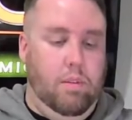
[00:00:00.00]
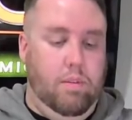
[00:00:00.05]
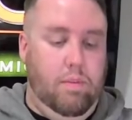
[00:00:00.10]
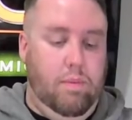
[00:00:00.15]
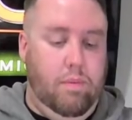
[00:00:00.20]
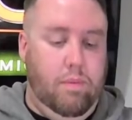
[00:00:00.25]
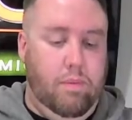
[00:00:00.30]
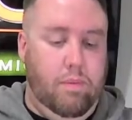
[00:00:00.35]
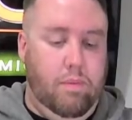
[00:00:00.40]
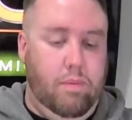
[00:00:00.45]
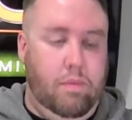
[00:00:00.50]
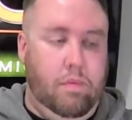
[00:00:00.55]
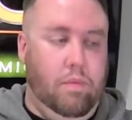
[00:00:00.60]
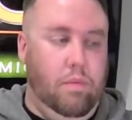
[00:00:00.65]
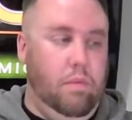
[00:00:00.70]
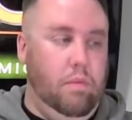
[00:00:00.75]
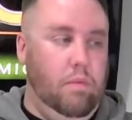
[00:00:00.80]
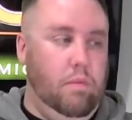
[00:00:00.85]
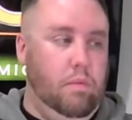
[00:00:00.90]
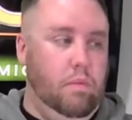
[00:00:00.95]

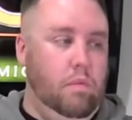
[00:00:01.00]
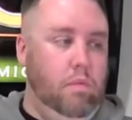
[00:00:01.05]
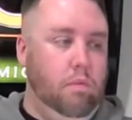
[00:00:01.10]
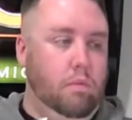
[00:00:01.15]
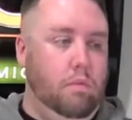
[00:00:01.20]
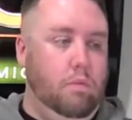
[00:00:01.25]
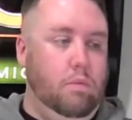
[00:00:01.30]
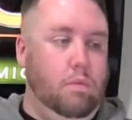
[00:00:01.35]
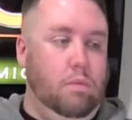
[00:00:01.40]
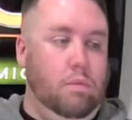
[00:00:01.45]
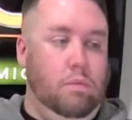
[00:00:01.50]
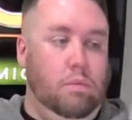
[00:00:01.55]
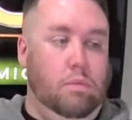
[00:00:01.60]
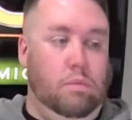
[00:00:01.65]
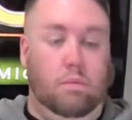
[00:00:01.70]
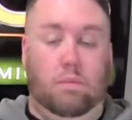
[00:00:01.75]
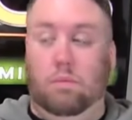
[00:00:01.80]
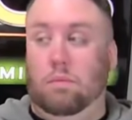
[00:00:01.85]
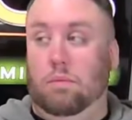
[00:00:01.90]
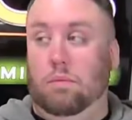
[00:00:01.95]

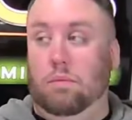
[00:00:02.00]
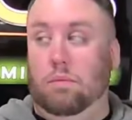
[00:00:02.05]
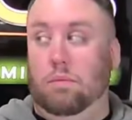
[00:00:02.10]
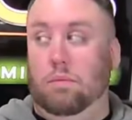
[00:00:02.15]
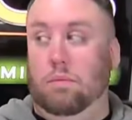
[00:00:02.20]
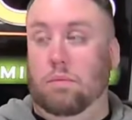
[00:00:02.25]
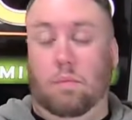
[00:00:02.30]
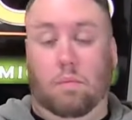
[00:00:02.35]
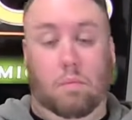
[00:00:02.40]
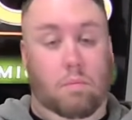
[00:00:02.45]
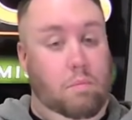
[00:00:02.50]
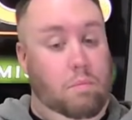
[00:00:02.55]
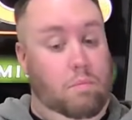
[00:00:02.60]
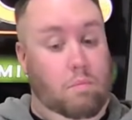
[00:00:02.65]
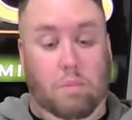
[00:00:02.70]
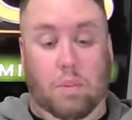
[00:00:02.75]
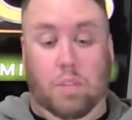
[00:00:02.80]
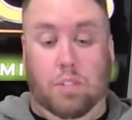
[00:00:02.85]
[no speech]